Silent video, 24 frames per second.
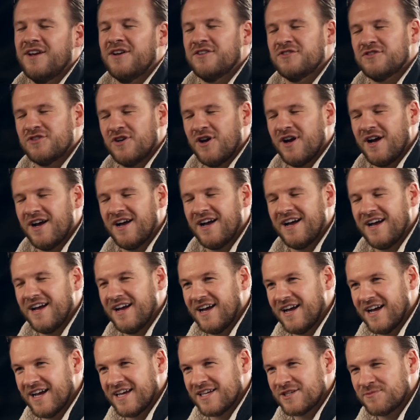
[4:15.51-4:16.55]
So
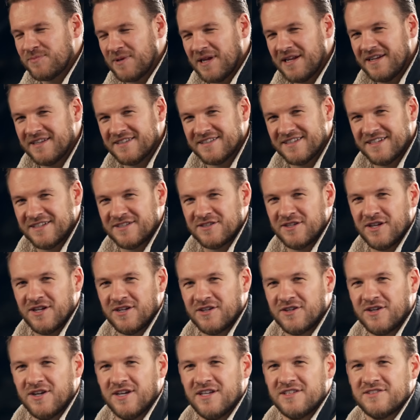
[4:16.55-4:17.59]
I explain it to this like the
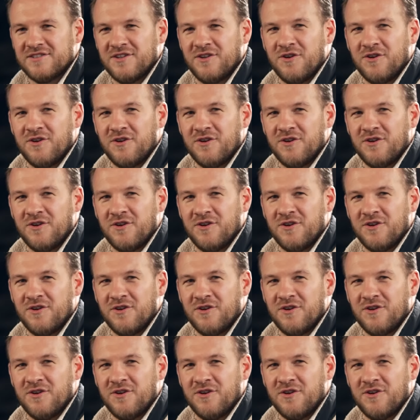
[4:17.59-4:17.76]
guys.